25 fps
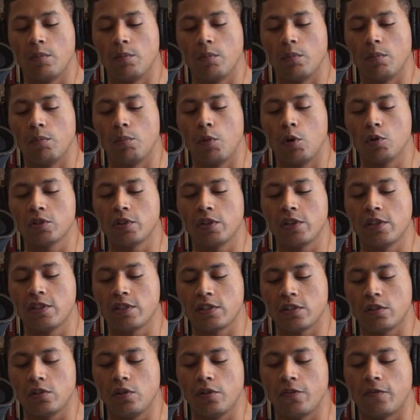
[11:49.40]
Most of
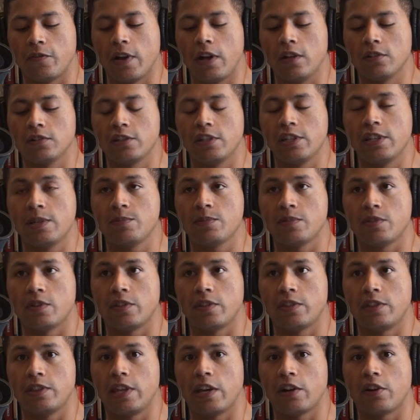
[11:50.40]
these UFL teams,
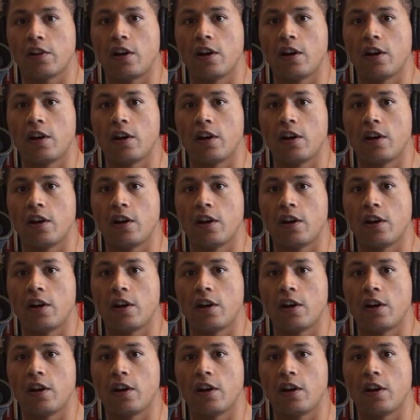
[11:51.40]
they